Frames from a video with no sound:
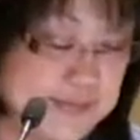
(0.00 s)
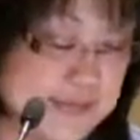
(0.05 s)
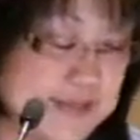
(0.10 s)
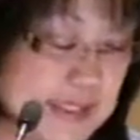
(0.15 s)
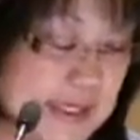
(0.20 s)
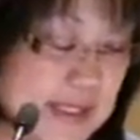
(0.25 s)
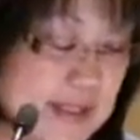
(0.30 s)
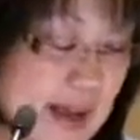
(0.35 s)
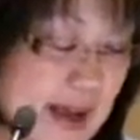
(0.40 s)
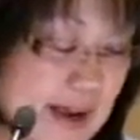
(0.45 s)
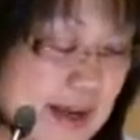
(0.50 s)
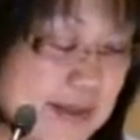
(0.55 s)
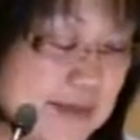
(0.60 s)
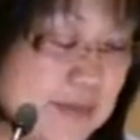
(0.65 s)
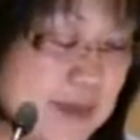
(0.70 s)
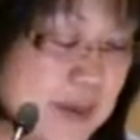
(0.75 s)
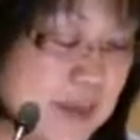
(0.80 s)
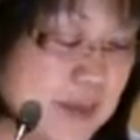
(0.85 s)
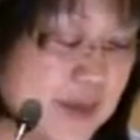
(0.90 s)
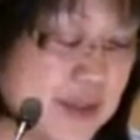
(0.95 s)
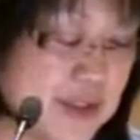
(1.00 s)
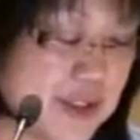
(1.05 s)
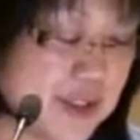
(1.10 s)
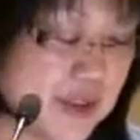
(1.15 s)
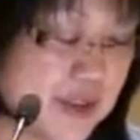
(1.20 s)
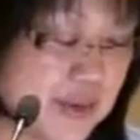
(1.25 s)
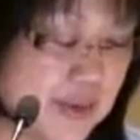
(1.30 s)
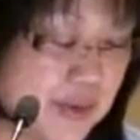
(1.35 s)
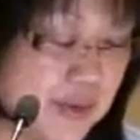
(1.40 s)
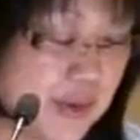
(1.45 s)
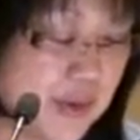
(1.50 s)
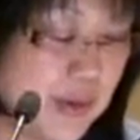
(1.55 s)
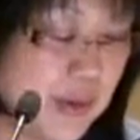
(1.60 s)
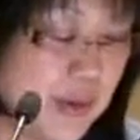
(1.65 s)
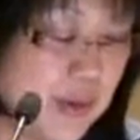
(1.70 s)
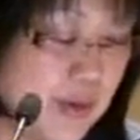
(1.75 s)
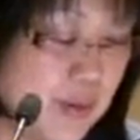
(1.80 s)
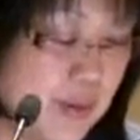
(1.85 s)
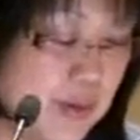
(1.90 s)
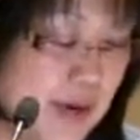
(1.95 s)
Okay, and item number 2,
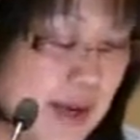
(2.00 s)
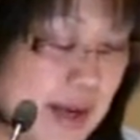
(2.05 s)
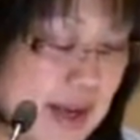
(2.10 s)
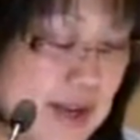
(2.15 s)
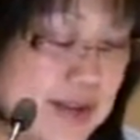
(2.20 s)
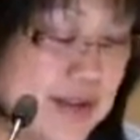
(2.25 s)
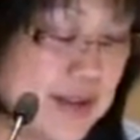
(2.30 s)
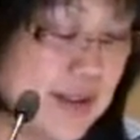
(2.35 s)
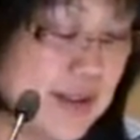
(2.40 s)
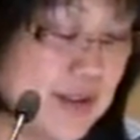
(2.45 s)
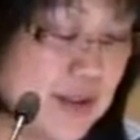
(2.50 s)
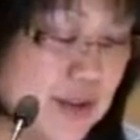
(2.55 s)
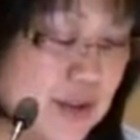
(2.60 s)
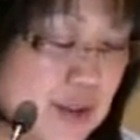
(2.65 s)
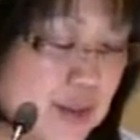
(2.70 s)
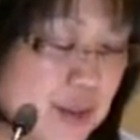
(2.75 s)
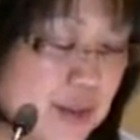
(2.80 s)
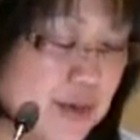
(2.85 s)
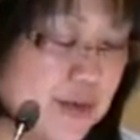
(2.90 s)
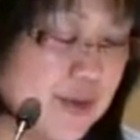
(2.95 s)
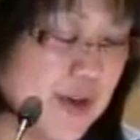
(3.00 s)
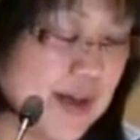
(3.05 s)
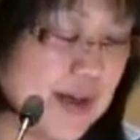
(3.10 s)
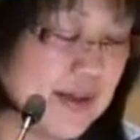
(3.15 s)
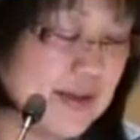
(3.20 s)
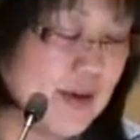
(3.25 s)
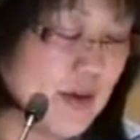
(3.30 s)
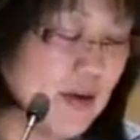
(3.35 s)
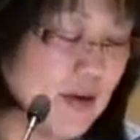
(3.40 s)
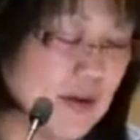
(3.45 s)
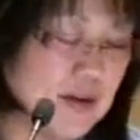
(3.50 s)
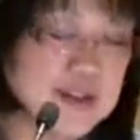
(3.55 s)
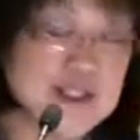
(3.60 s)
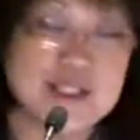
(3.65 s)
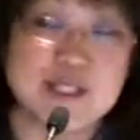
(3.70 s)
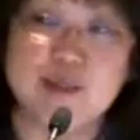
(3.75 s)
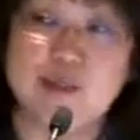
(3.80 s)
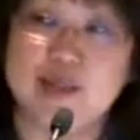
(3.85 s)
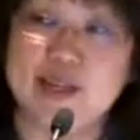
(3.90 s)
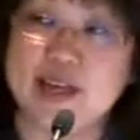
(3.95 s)
we're asking you to provide all
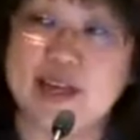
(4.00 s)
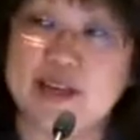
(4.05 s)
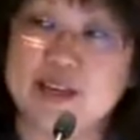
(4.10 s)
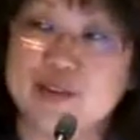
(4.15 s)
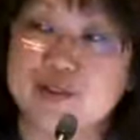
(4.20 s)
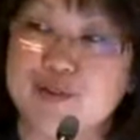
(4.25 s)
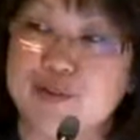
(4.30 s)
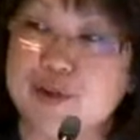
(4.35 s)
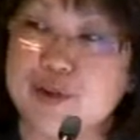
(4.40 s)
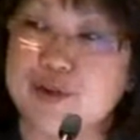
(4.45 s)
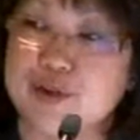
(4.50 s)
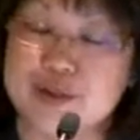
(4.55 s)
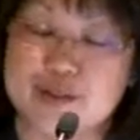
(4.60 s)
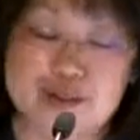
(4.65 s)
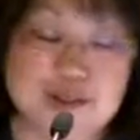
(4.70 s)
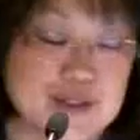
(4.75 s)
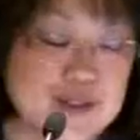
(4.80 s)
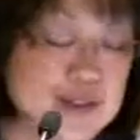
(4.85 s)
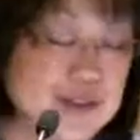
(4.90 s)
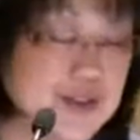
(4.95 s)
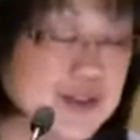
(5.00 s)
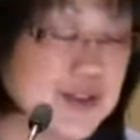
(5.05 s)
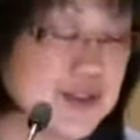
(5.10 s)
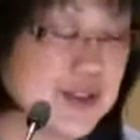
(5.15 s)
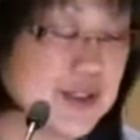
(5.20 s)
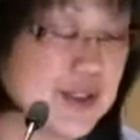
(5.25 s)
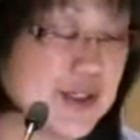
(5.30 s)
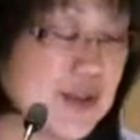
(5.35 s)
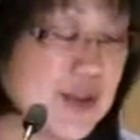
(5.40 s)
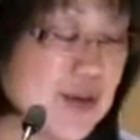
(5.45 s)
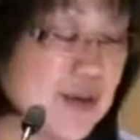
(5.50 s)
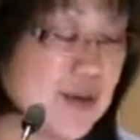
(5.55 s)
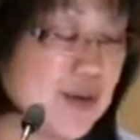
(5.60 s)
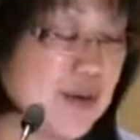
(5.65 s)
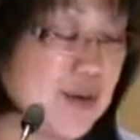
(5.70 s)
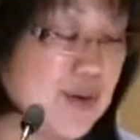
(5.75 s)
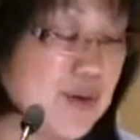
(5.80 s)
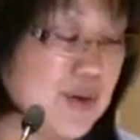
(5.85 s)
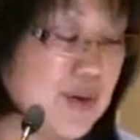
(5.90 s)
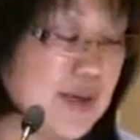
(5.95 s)
DBAs for your institution.
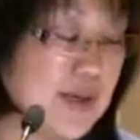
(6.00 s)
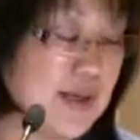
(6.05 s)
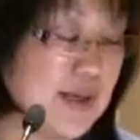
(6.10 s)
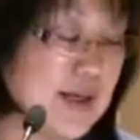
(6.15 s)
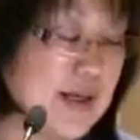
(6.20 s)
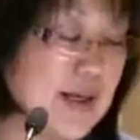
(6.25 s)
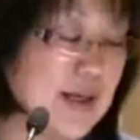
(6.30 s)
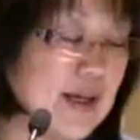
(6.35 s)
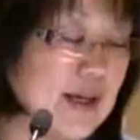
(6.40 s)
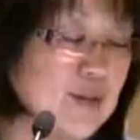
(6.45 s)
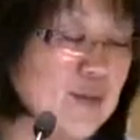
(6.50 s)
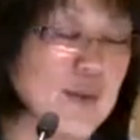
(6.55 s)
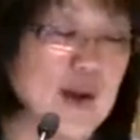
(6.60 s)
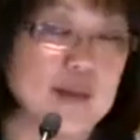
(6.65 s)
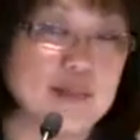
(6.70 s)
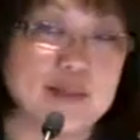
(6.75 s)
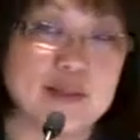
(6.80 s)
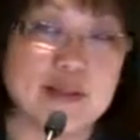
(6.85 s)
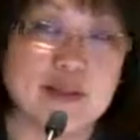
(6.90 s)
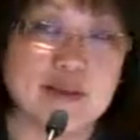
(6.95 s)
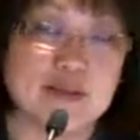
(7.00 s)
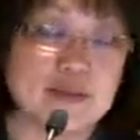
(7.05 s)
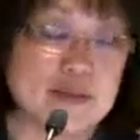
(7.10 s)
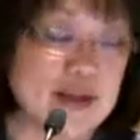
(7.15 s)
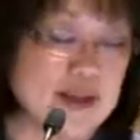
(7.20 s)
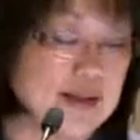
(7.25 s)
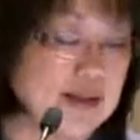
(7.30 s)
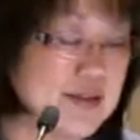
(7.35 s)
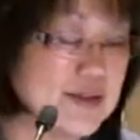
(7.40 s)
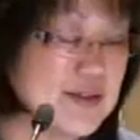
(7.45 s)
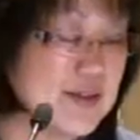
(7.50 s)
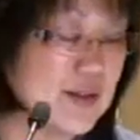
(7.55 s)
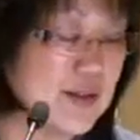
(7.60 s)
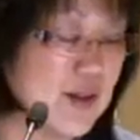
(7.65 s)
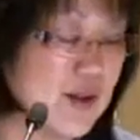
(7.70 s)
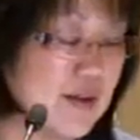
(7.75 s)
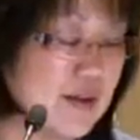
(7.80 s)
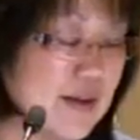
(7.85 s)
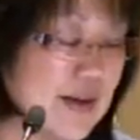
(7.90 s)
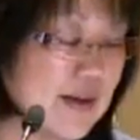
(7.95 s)
Again, right below that is the
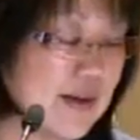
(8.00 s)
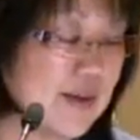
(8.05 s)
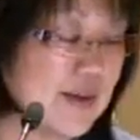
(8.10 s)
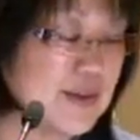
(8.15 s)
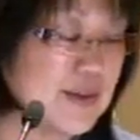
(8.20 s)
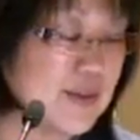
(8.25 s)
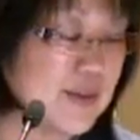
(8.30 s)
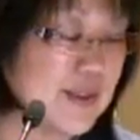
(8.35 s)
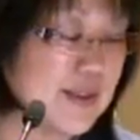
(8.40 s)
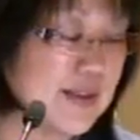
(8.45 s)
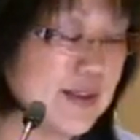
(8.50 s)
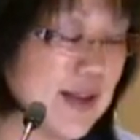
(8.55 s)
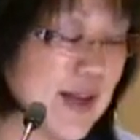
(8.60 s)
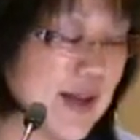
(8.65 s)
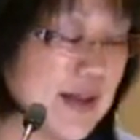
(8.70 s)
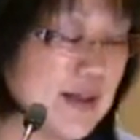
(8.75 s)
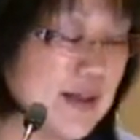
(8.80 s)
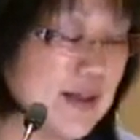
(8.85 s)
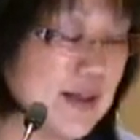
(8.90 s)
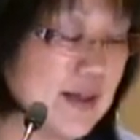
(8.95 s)
law that goes with that.